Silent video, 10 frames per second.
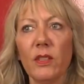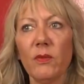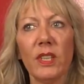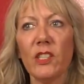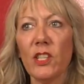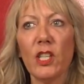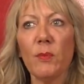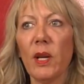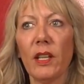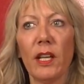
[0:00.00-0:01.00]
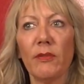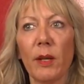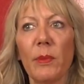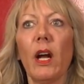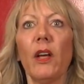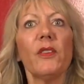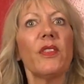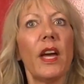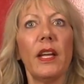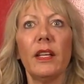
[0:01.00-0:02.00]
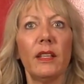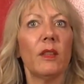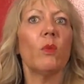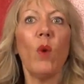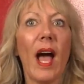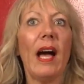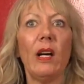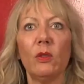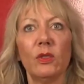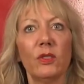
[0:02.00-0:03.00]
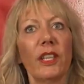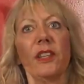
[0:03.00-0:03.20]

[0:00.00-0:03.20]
didn't really change my life. I mean, other than, wow, look